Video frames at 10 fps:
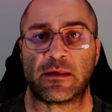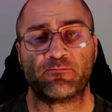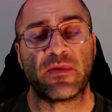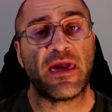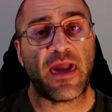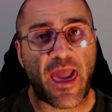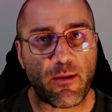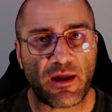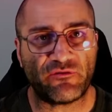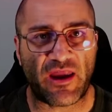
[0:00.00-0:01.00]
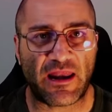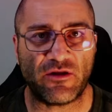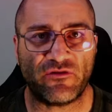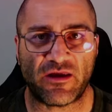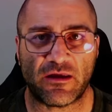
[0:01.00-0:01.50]
how much
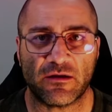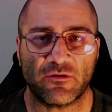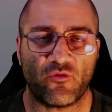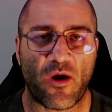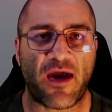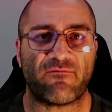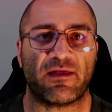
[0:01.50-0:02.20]
energy do I have left